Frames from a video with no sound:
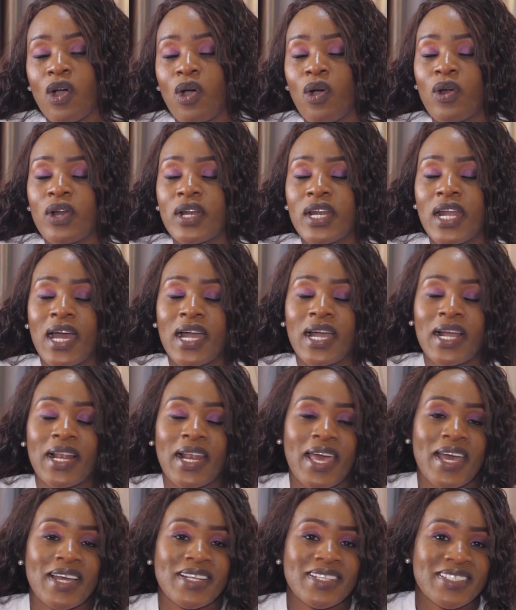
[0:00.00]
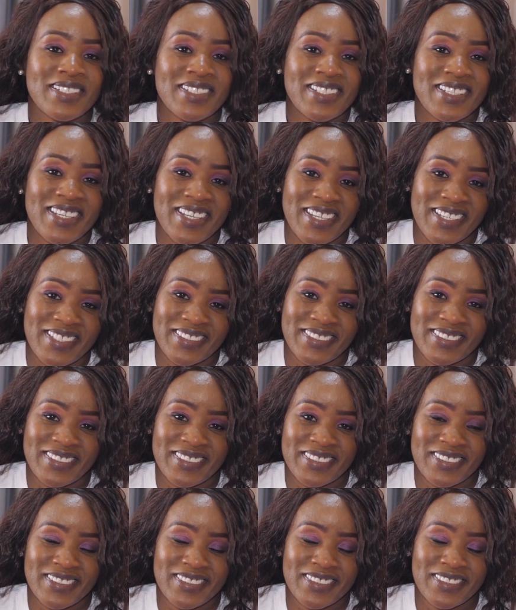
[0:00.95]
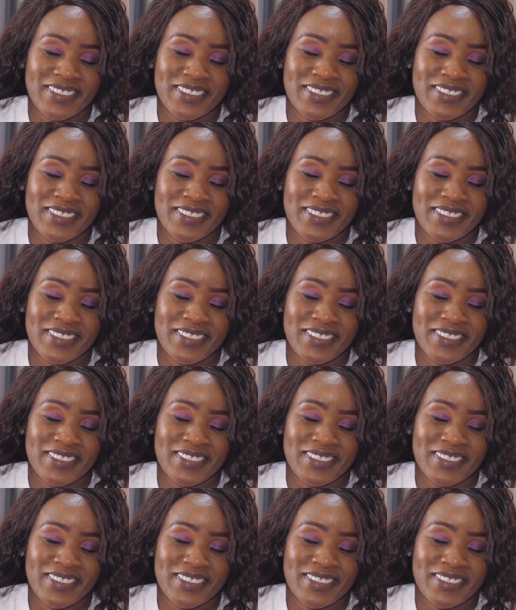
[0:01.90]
on a client cakes.